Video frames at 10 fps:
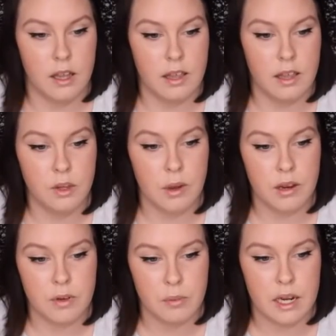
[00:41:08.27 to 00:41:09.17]
And thank you,
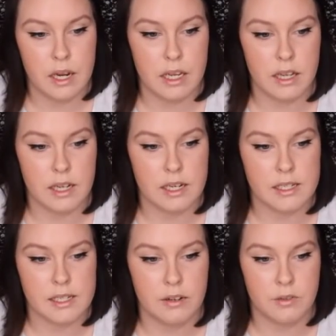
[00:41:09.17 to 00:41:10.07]
everybody, like
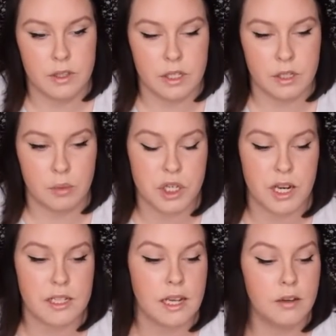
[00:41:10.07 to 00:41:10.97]
I said, for the
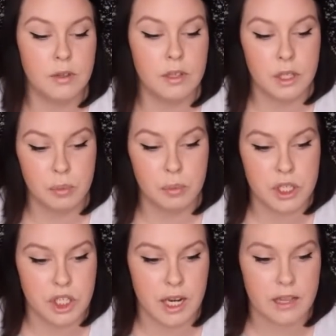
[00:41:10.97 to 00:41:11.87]
super chats. I really
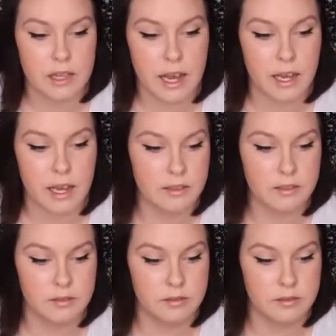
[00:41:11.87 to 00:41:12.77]
appreciate
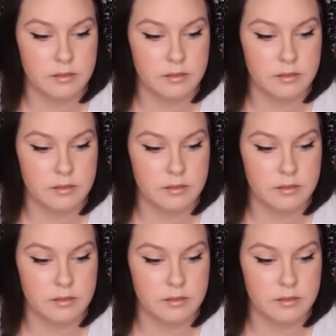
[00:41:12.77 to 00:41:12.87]
that.